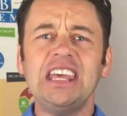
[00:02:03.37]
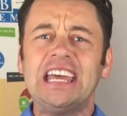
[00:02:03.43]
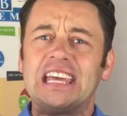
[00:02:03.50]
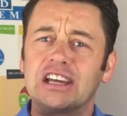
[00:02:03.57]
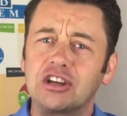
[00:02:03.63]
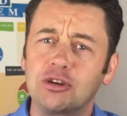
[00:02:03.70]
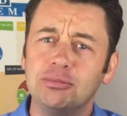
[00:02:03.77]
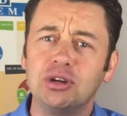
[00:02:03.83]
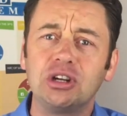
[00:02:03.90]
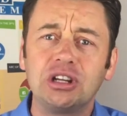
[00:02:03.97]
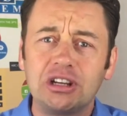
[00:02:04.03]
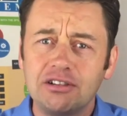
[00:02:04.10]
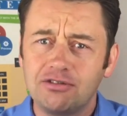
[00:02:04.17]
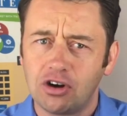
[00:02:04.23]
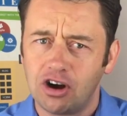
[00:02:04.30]
and
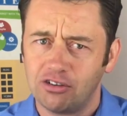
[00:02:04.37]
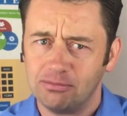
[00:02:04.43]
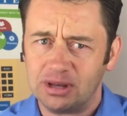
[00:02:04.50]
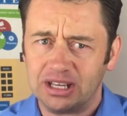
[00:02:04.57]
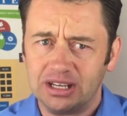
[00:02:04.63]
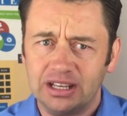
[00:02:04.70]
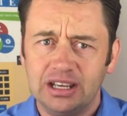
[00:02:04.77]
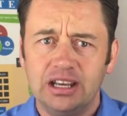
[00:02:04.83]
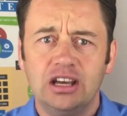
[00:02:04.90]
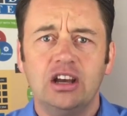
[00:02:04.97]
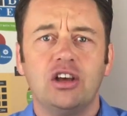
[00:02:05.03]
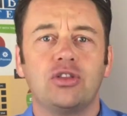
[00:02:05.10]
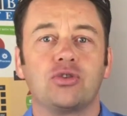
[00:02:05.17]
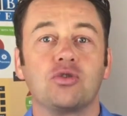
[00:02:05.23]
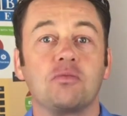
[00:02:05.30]
community involvement,
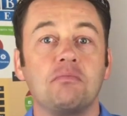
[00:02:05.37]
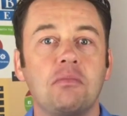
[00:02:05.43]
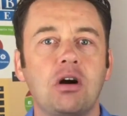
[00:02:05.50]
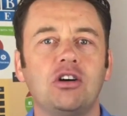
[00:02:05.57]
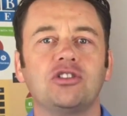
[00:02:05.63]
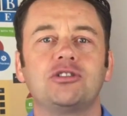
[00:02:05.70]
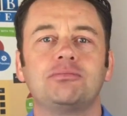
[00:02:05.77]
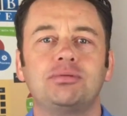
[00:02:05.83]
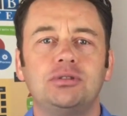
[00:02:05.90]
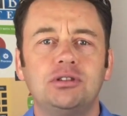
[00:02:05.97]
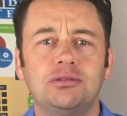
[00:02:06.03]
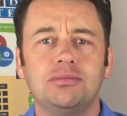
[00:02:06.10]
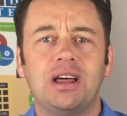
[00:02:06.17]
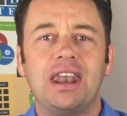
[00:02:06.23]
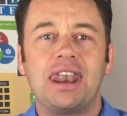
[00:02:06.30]
through multiple